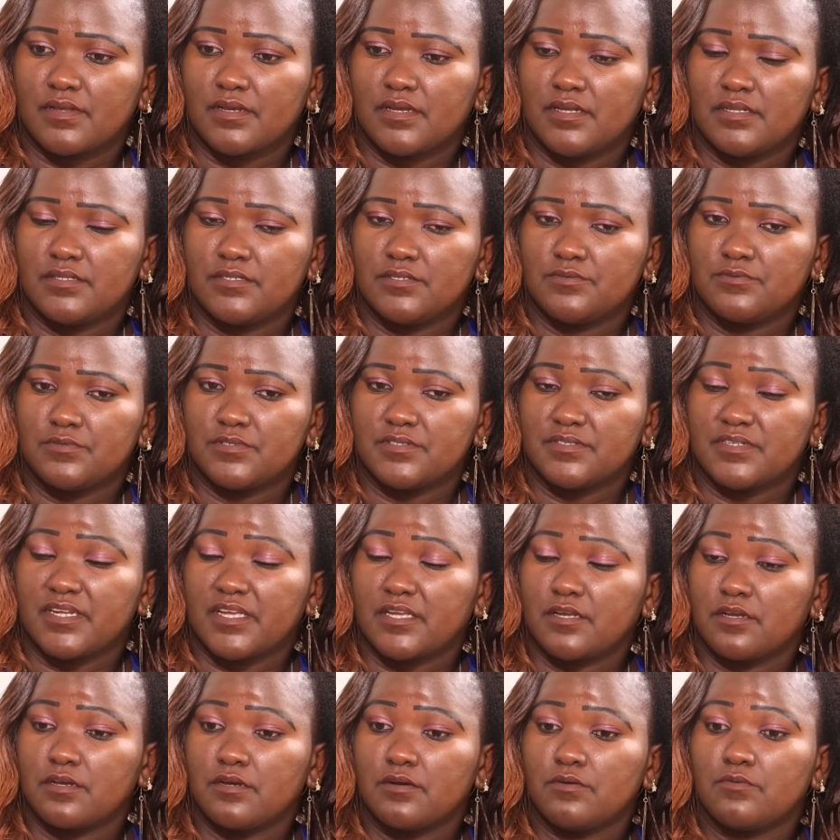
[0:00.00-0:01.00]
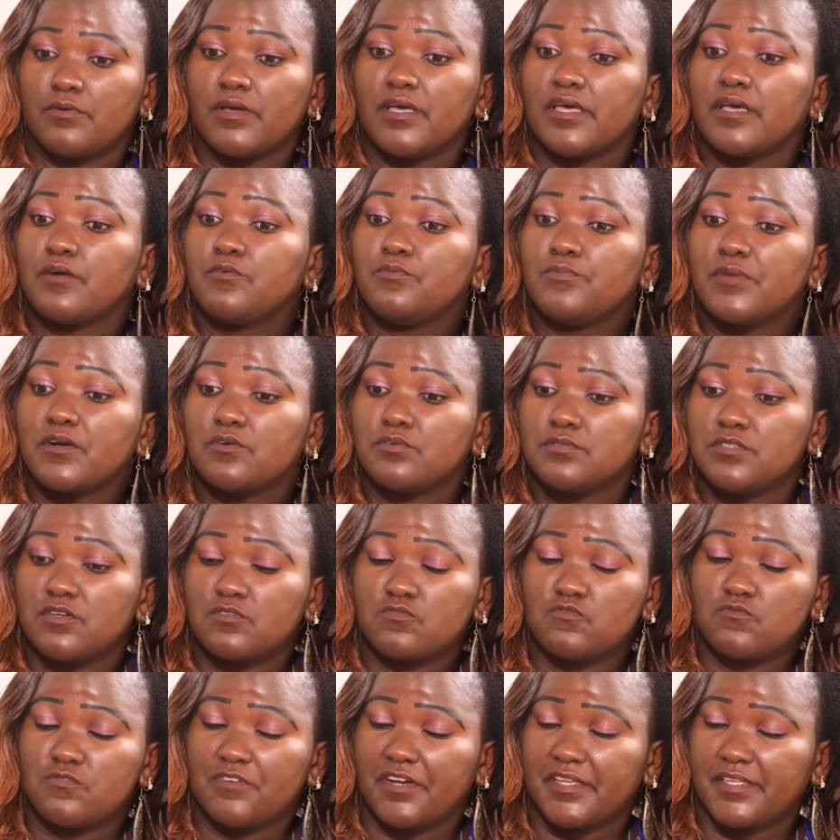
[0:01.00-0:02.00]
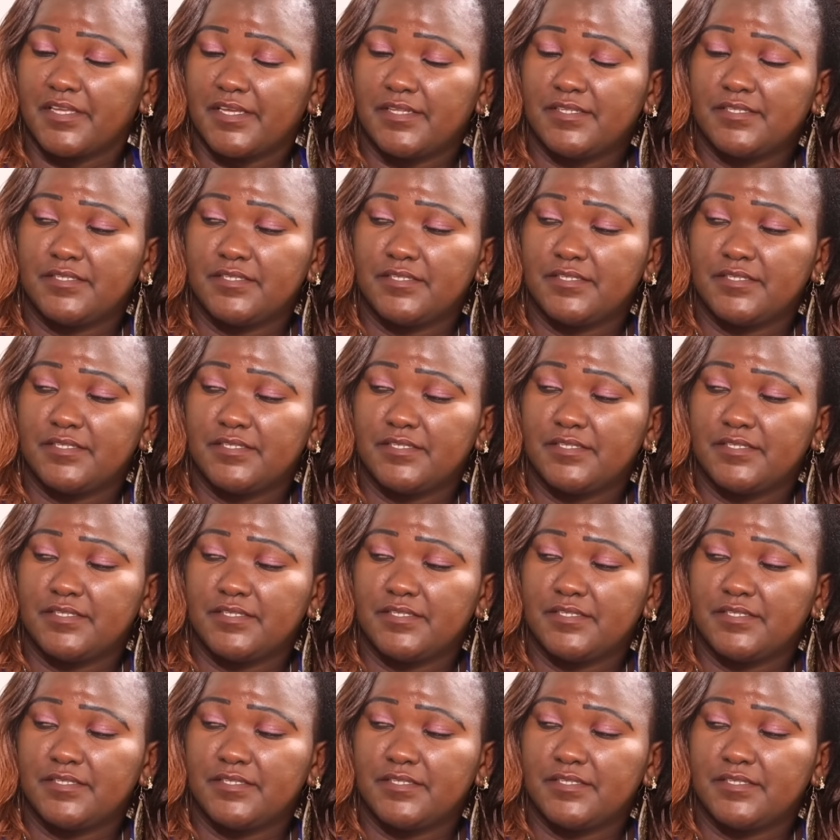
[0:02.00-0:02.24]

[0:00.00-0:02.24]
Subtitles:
And he was like, wewe umekuja kufanya